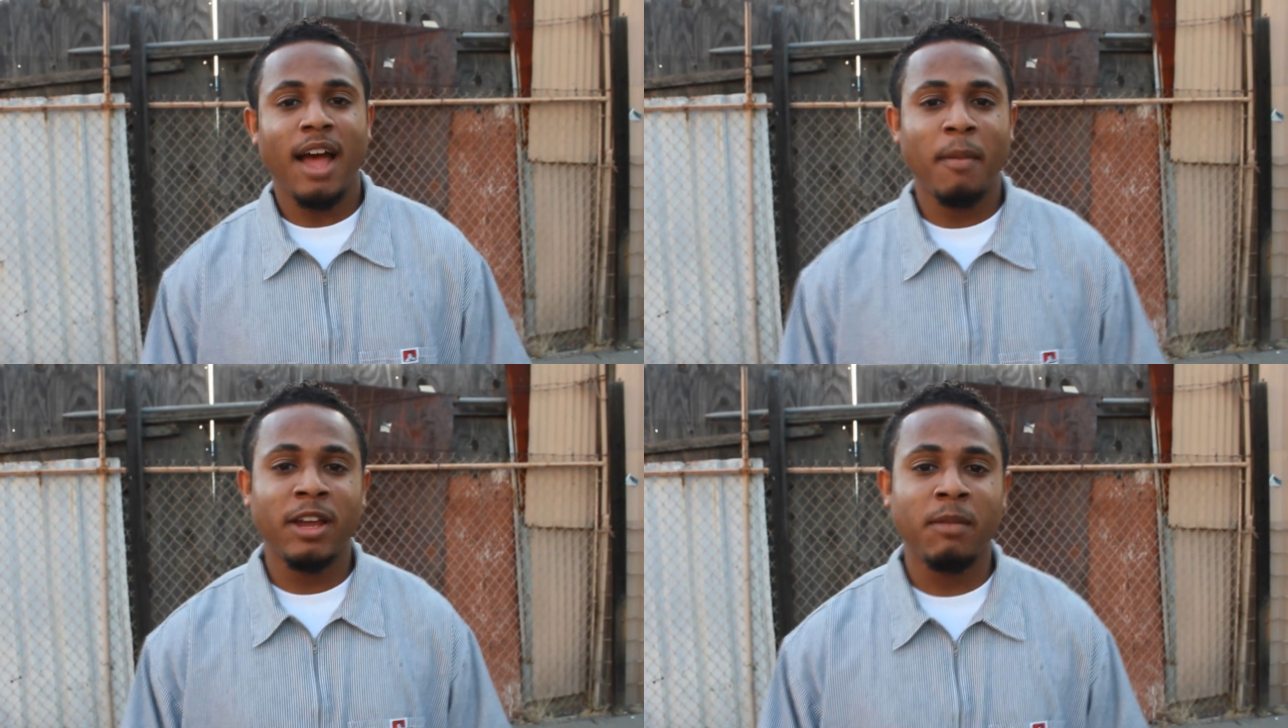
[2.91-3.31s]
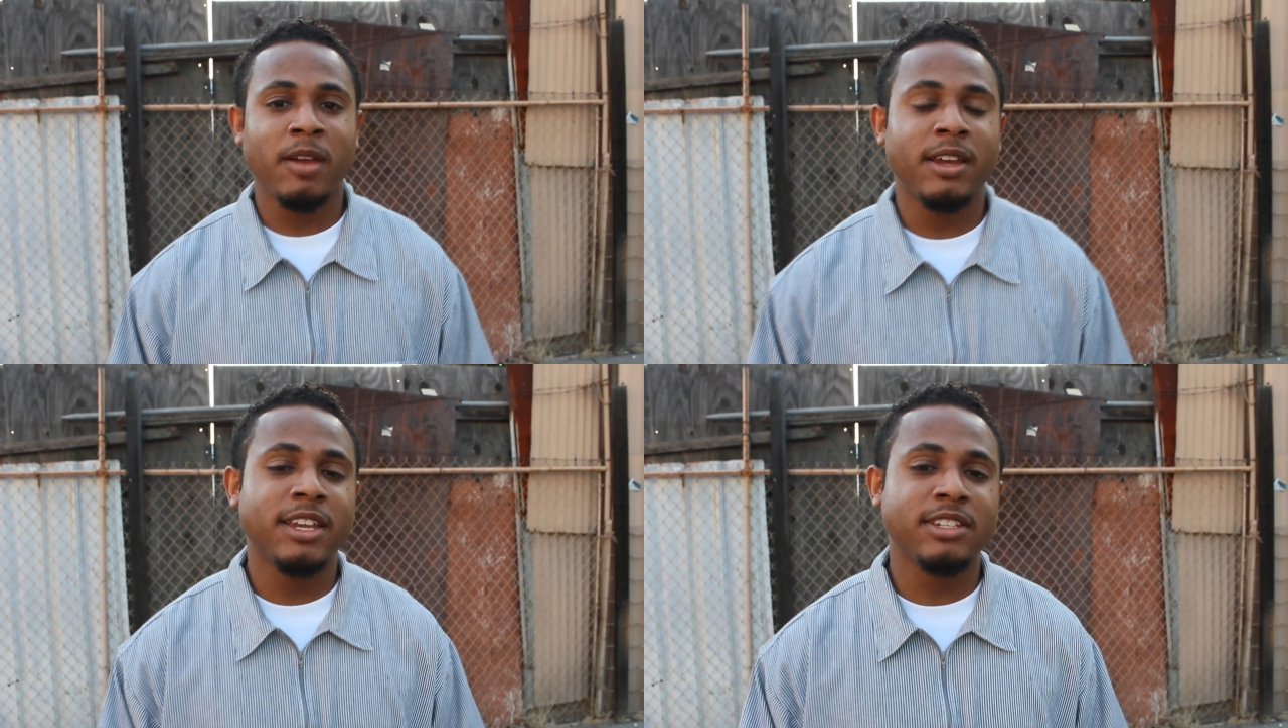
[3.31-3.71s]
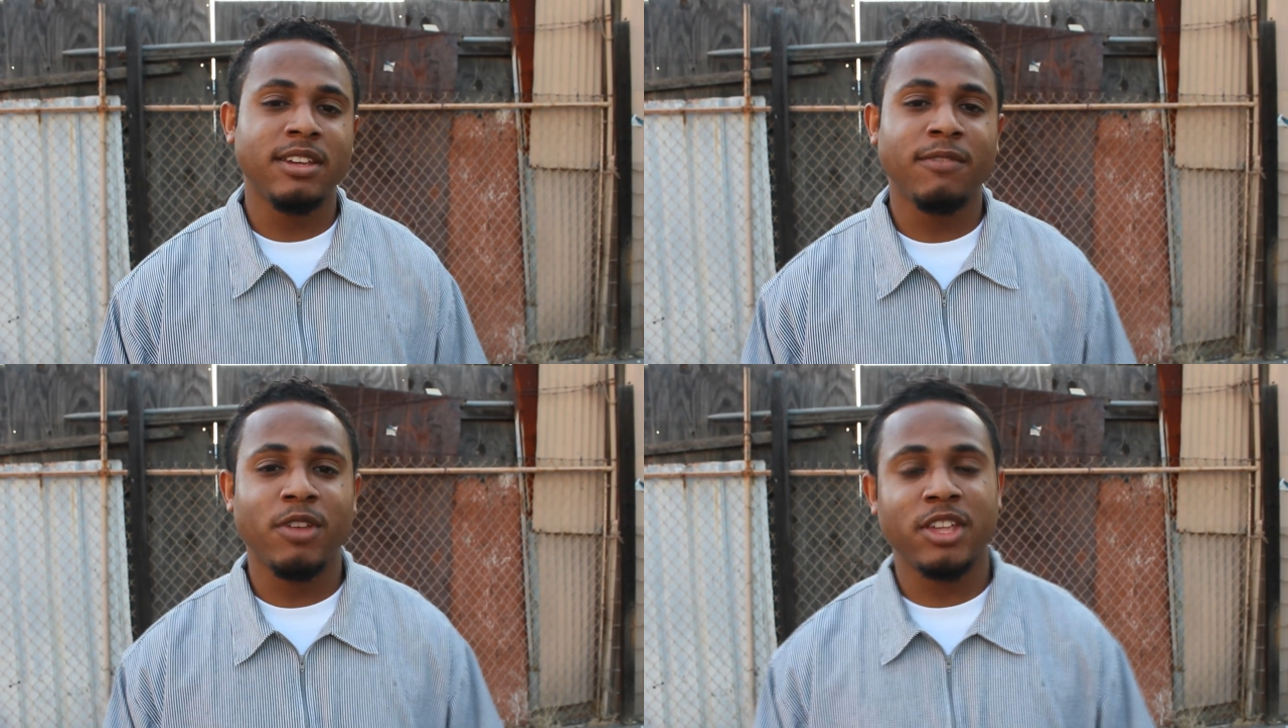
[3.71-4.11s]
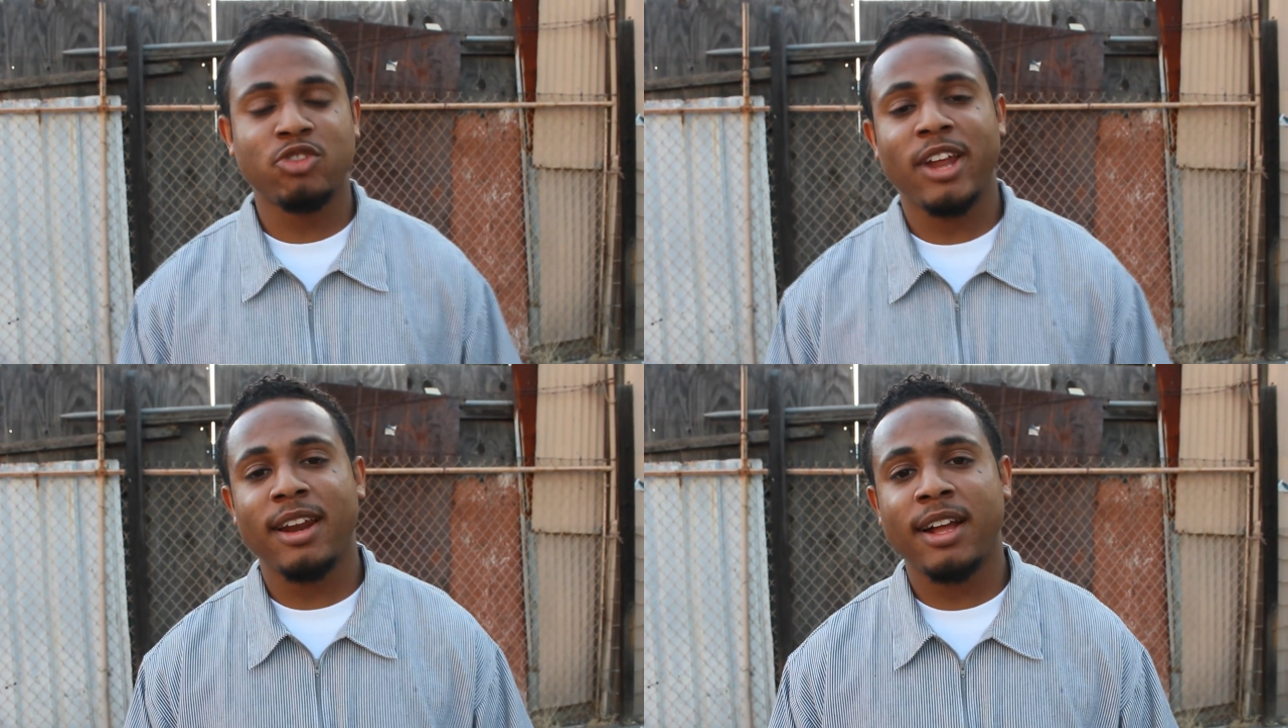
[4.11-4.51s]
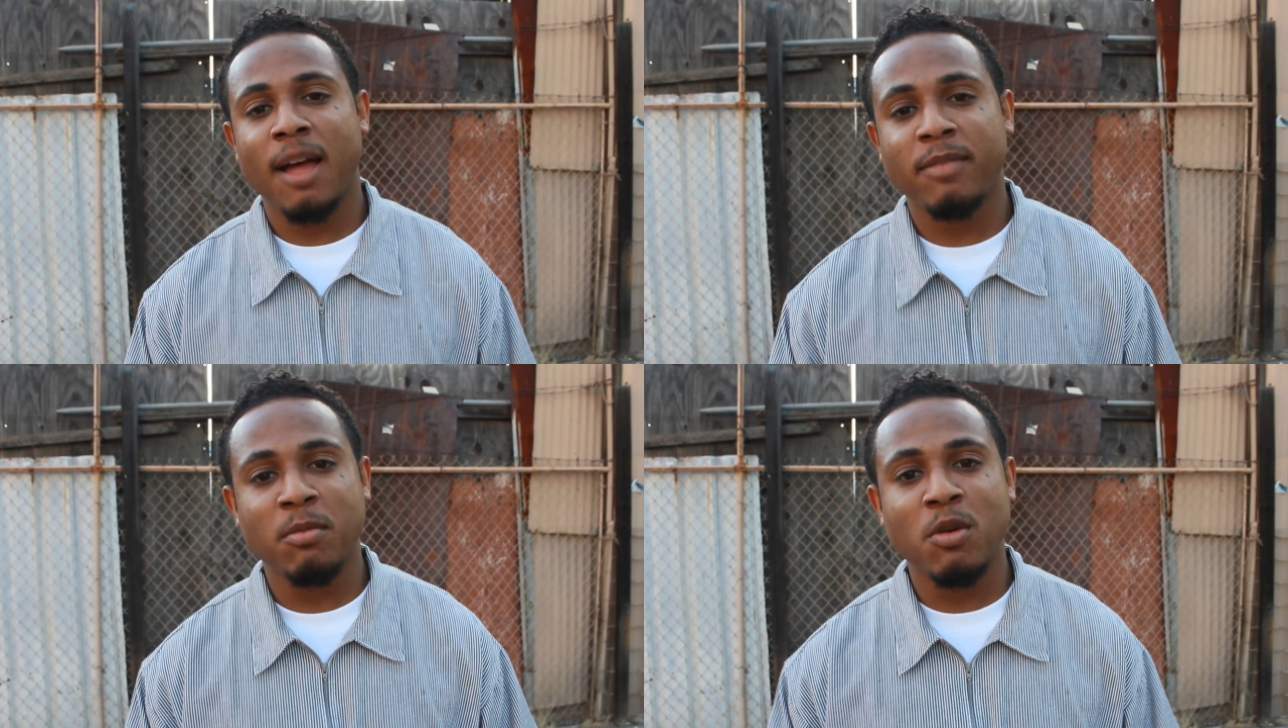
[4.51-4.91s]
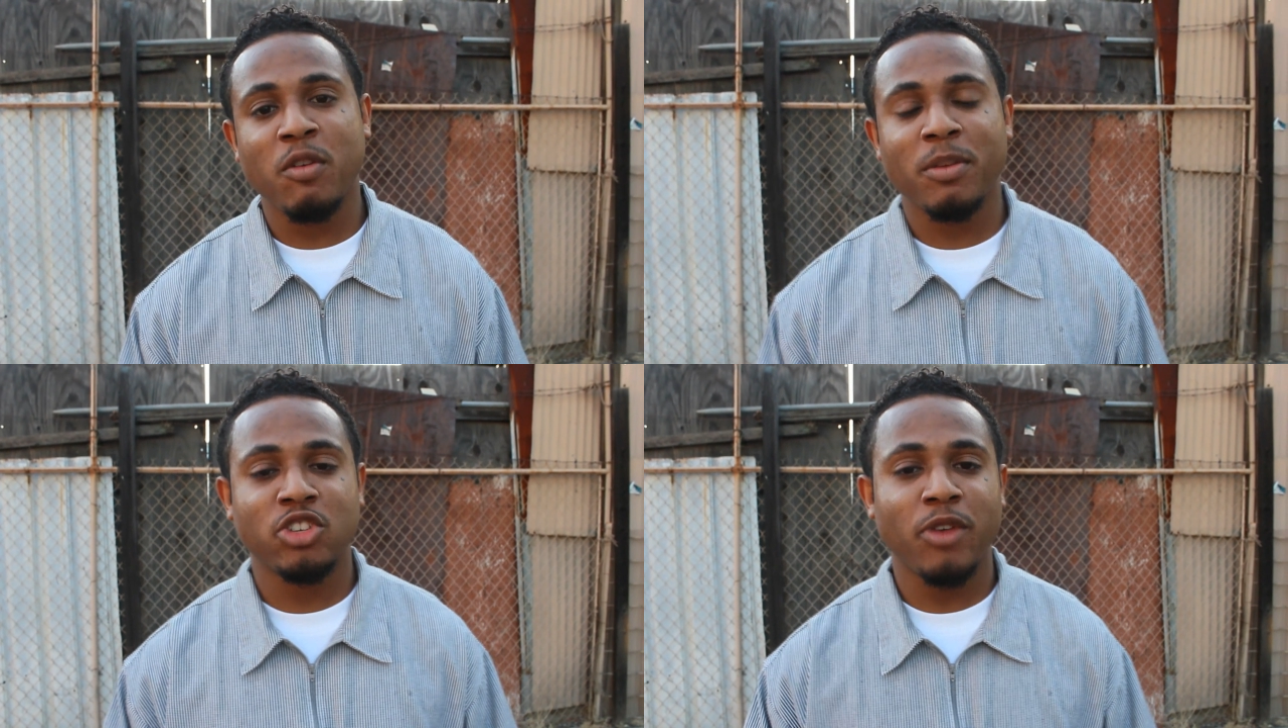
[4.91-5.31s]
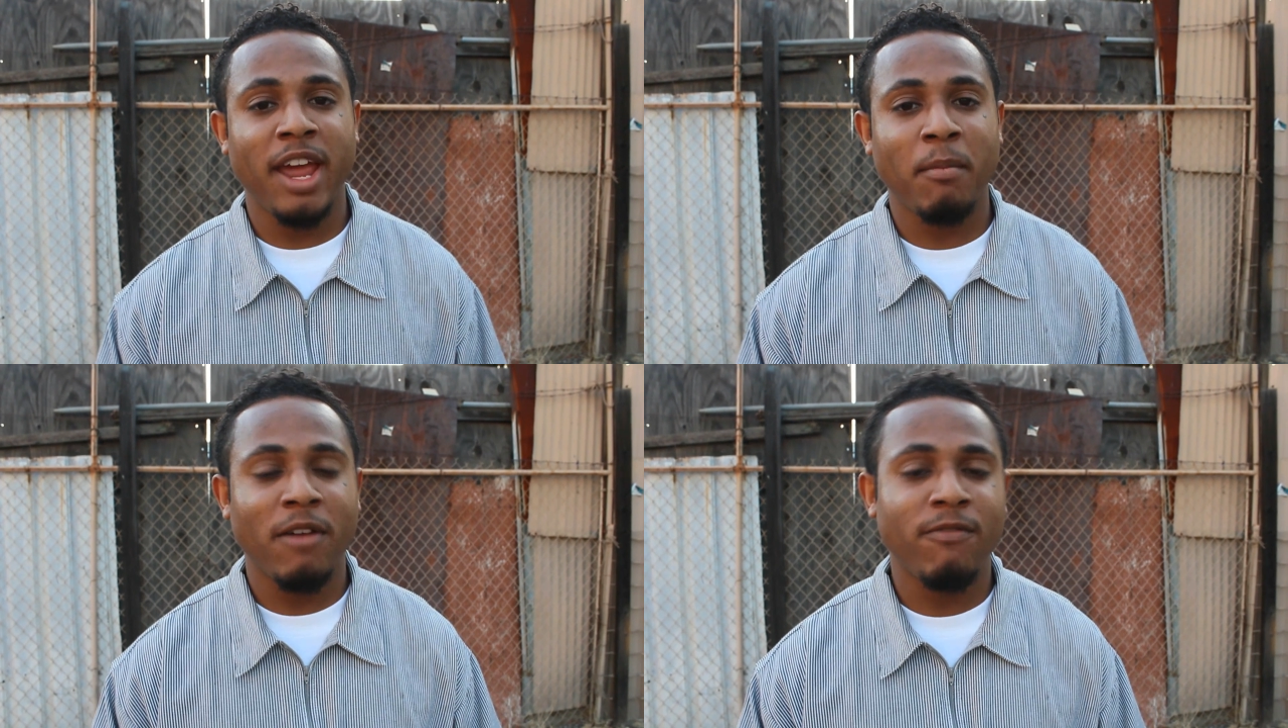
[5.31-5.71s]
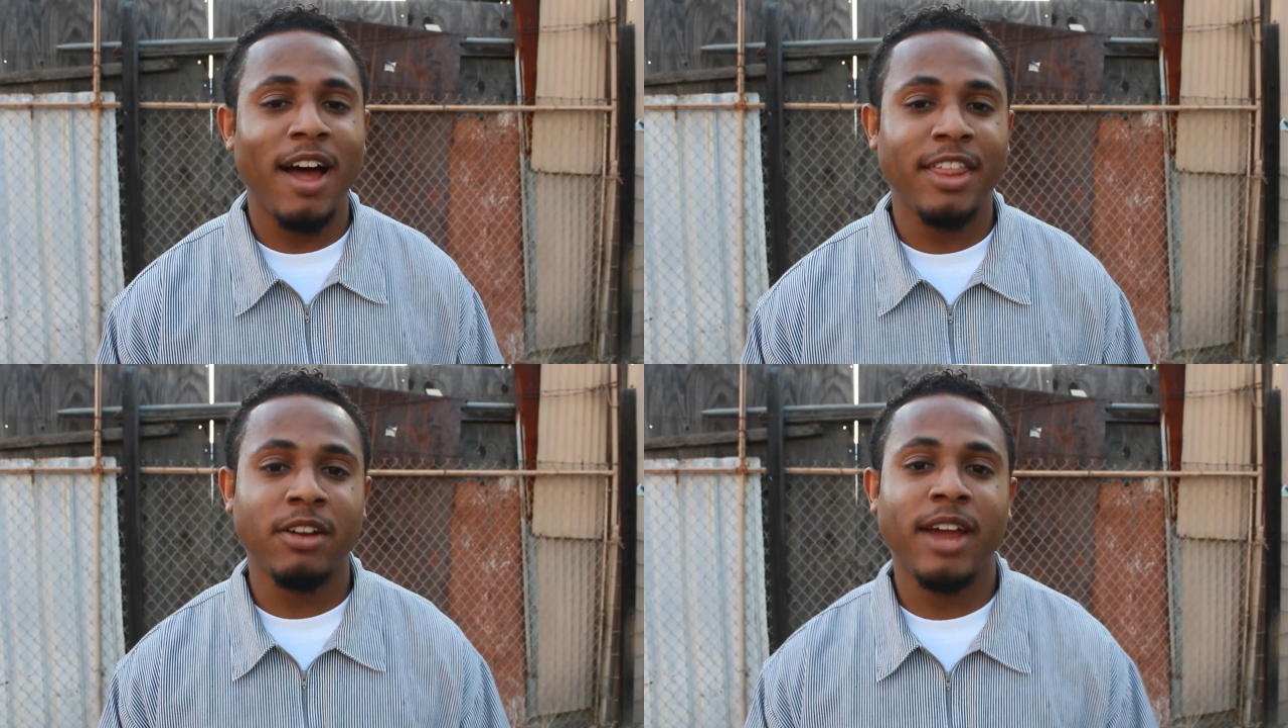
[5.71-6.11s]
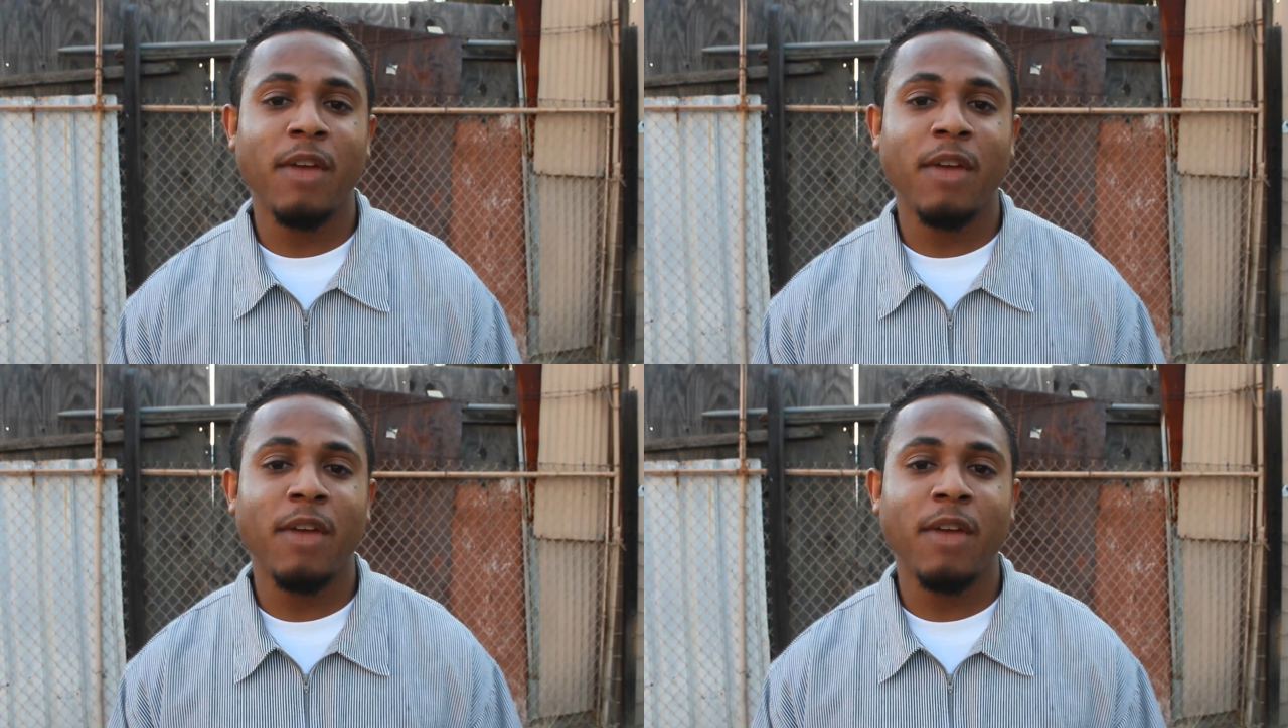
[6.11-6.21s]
I'm going to be auditioning for the Straight Outta Compton movie portraying my father,